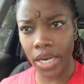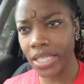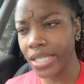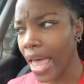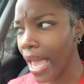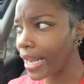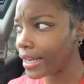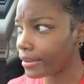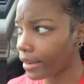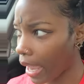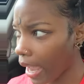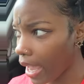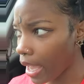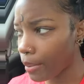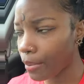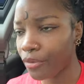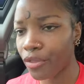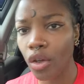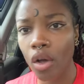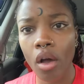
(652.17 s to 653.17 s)
It's like,
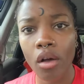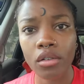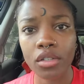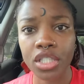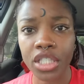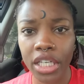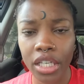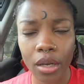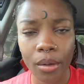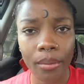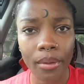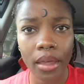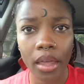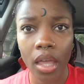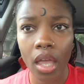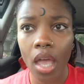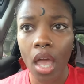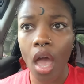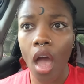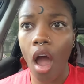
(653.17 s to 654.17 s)
damn, if you're going to cheat on me,
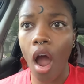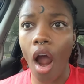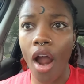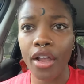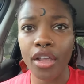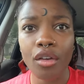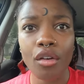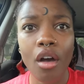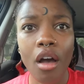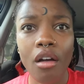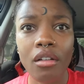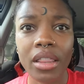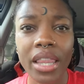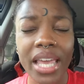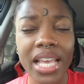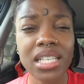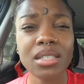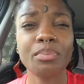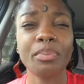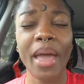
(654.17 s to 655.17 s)
are you going to at
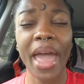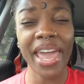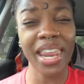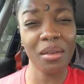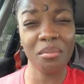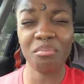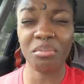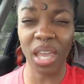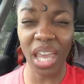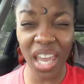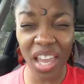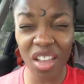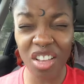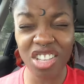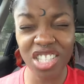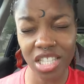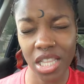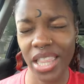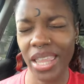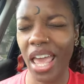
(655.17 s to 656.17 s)
least pay the
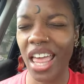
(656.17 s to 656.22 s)
bills?